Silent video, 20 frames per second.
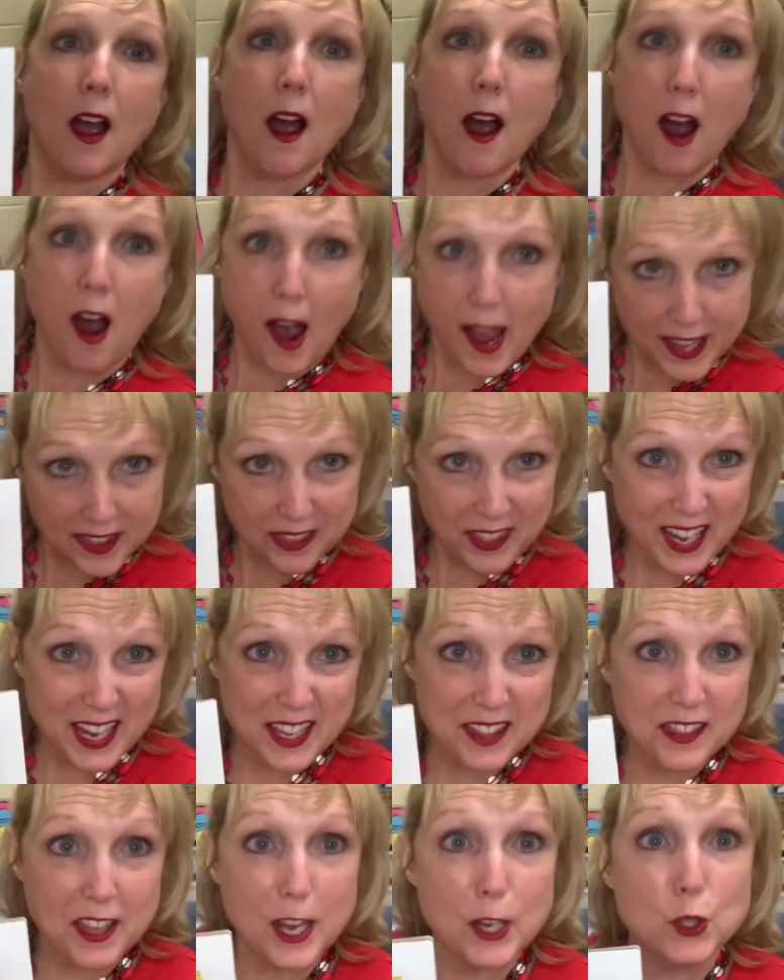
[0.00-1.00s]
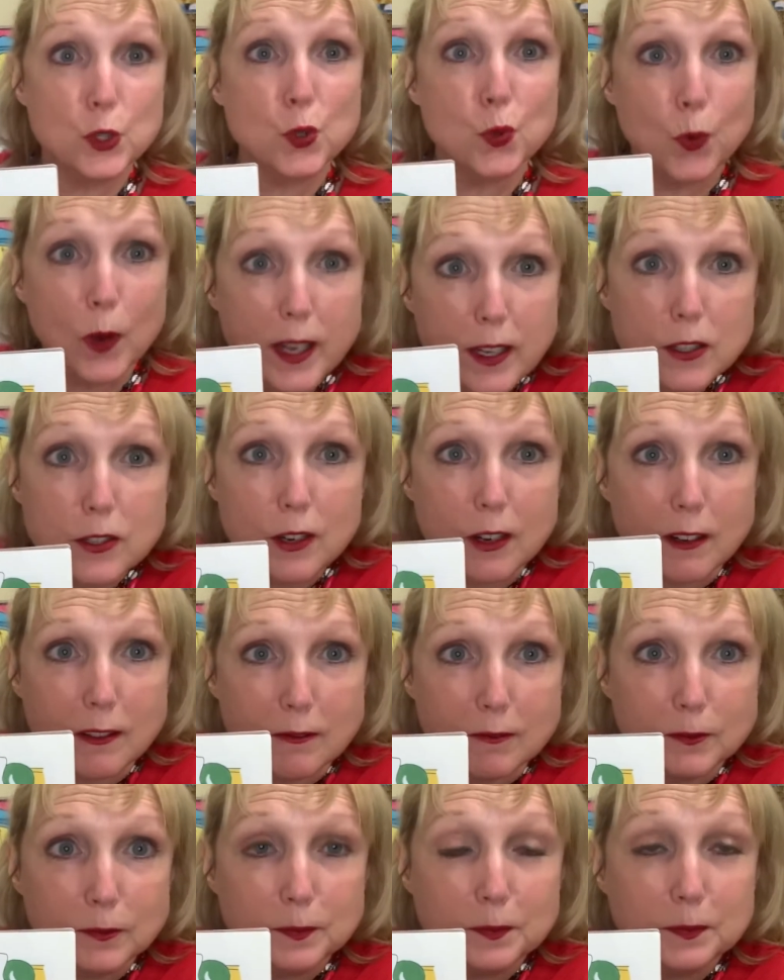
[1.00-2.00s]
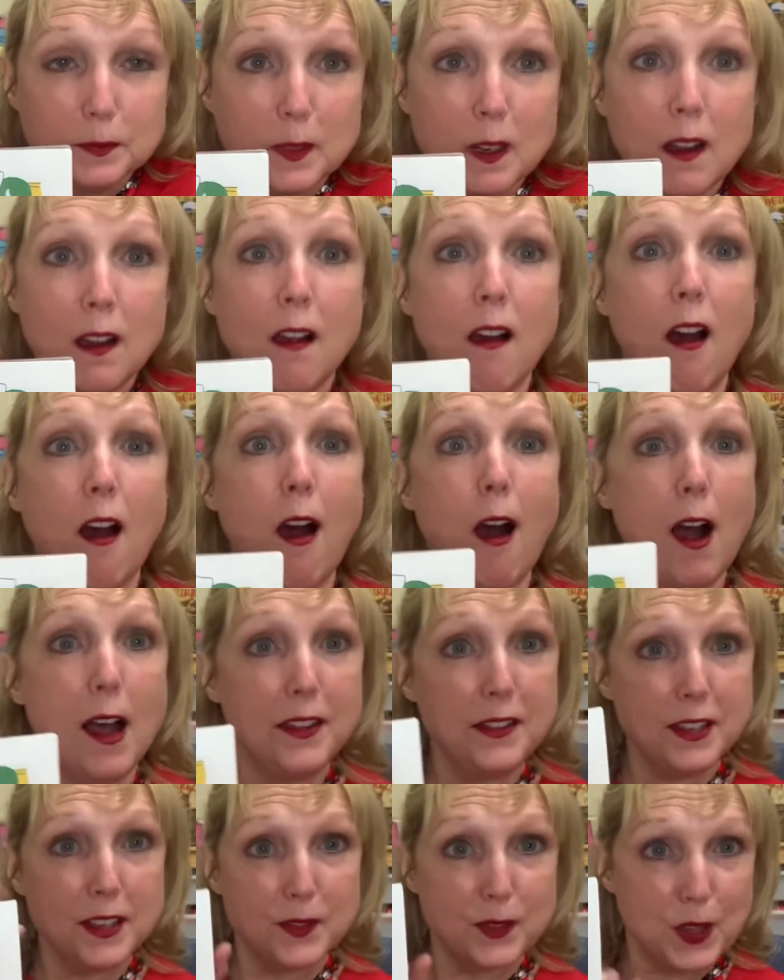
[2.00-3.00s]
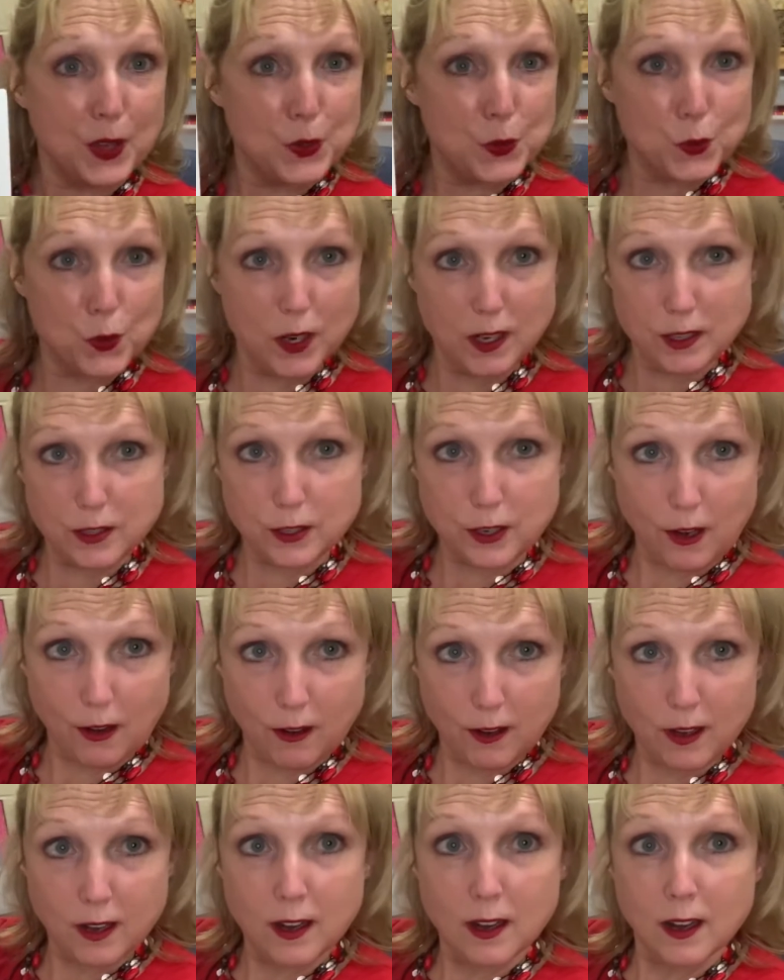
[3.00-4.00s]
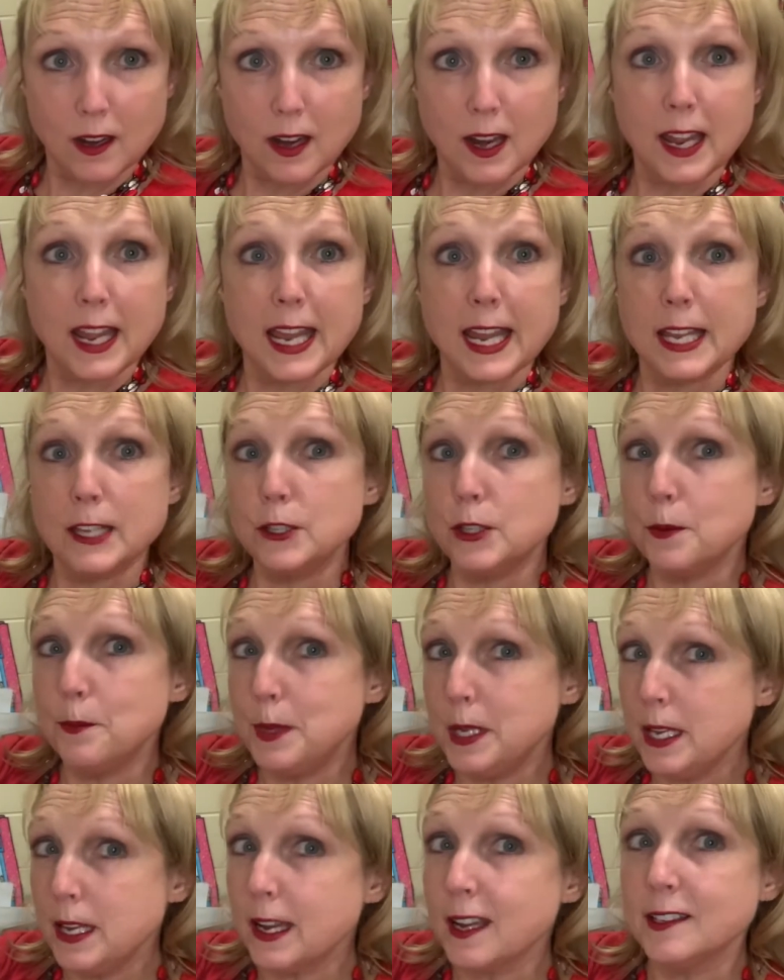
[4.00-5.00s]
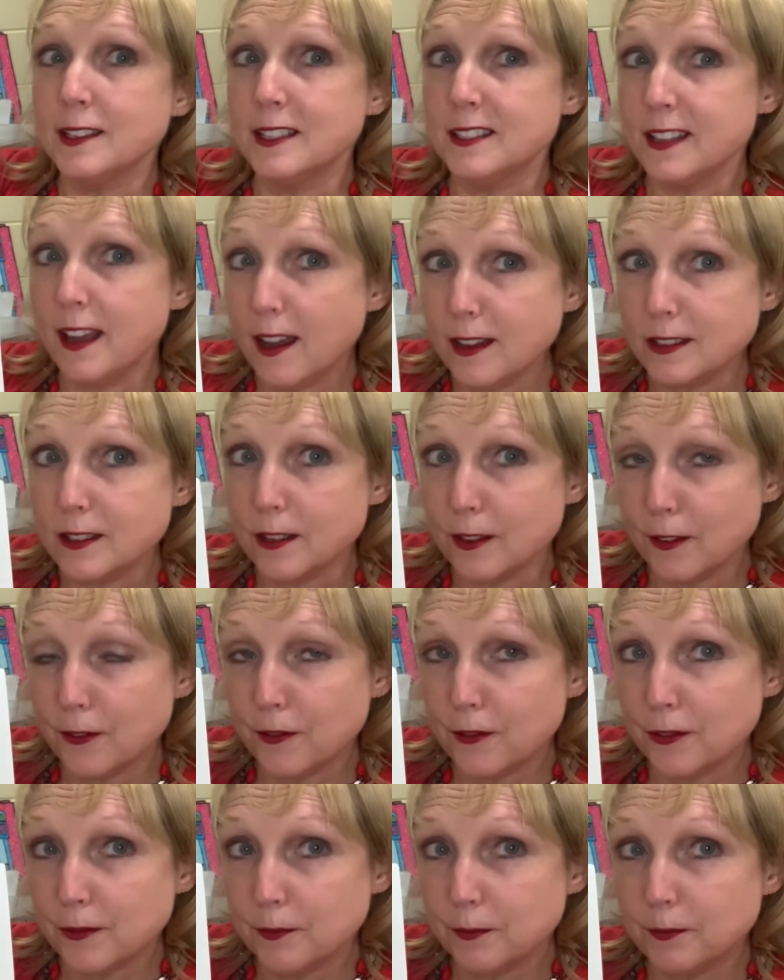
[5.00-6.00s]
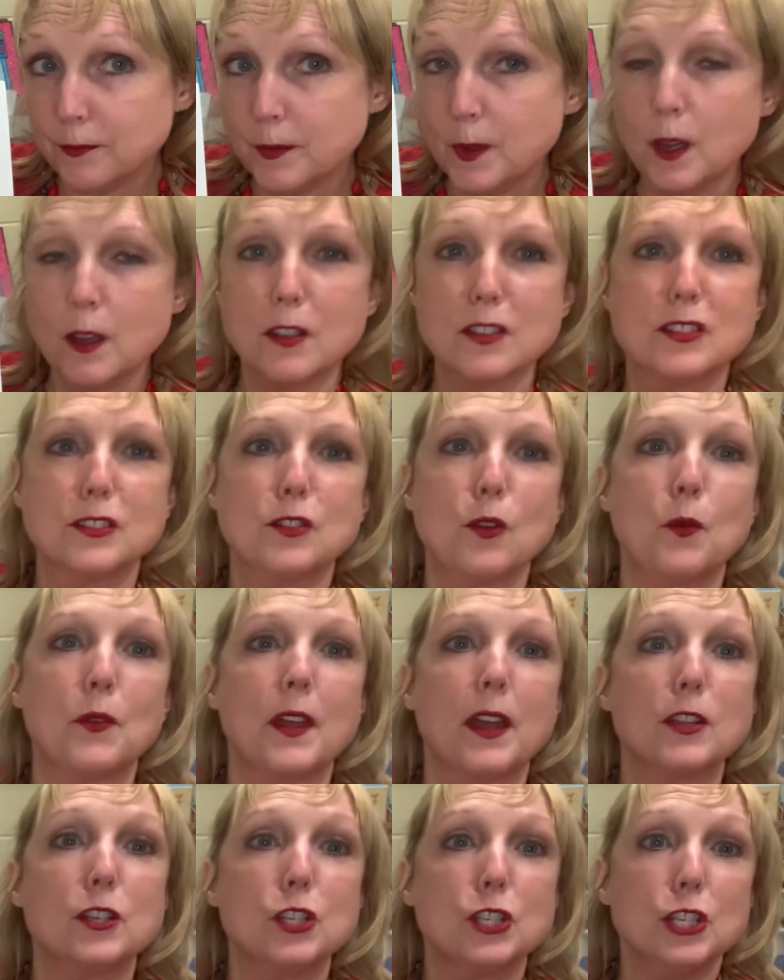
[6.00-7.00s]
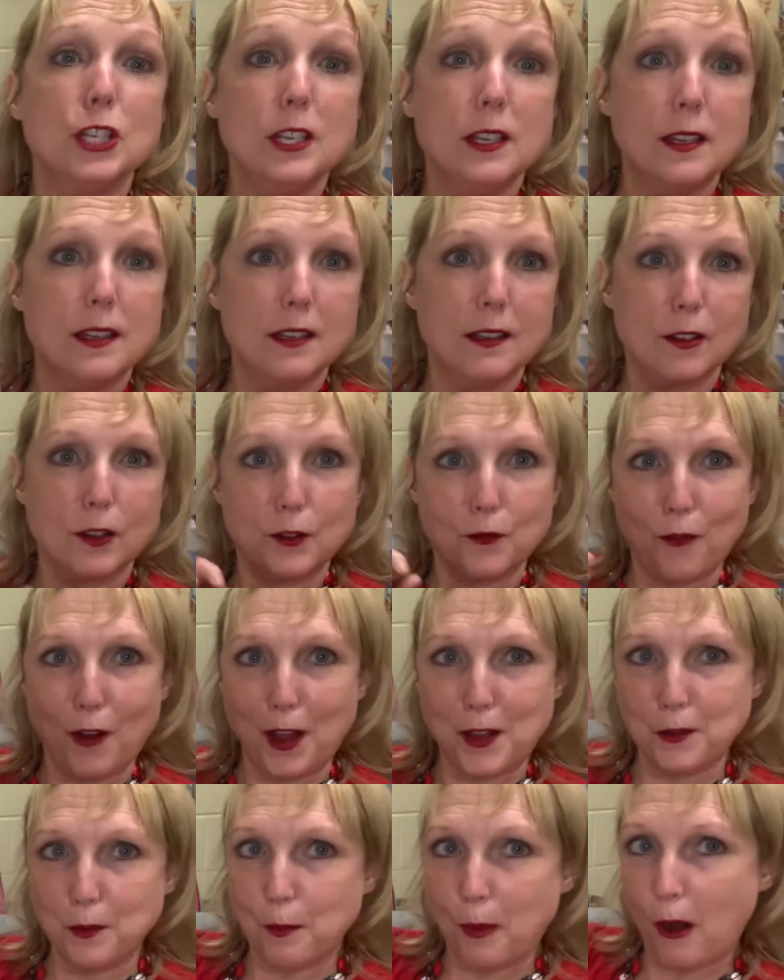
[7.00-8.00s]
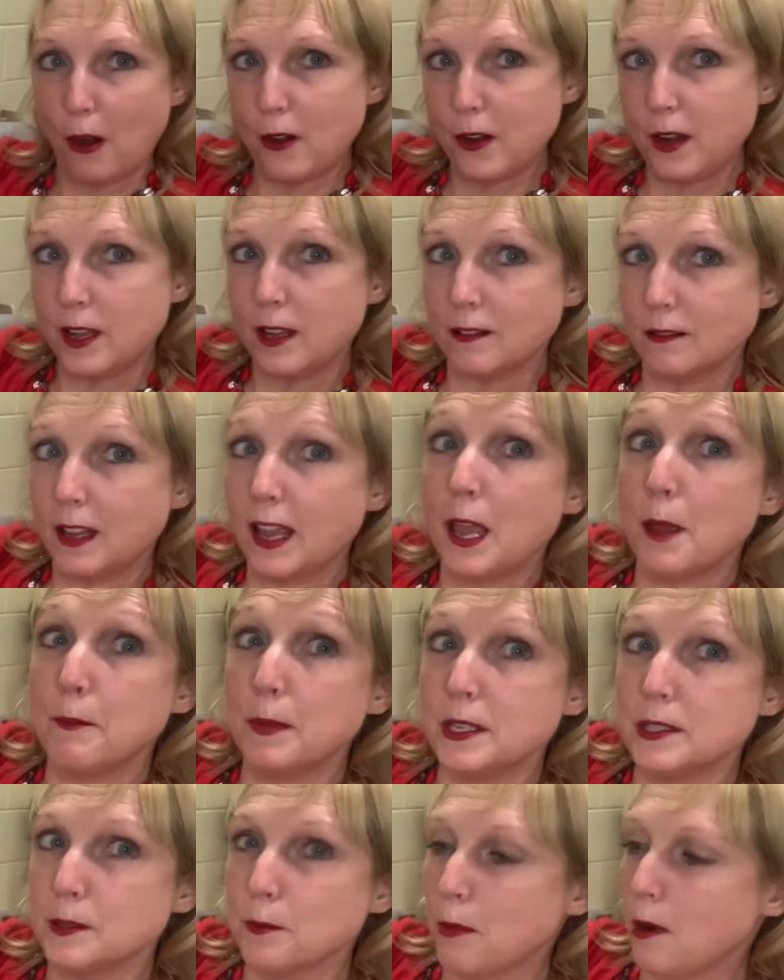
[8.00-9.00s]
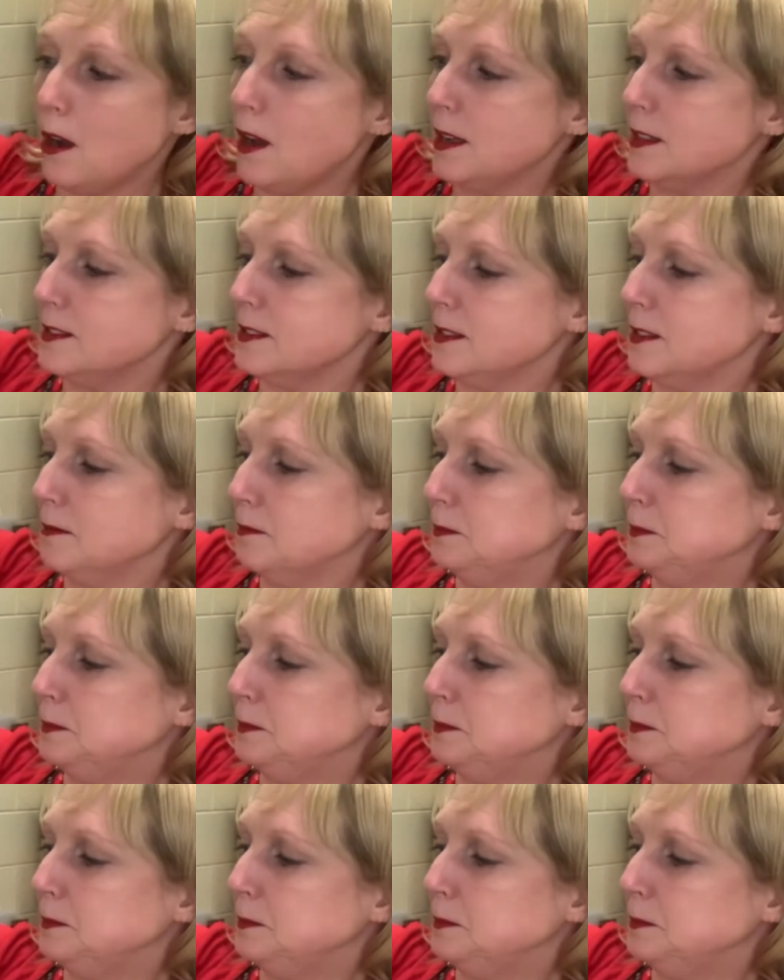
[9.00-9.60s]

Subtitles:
I think they tricked her. I think they tricked her into being a detective so that she could find her party and be surprised.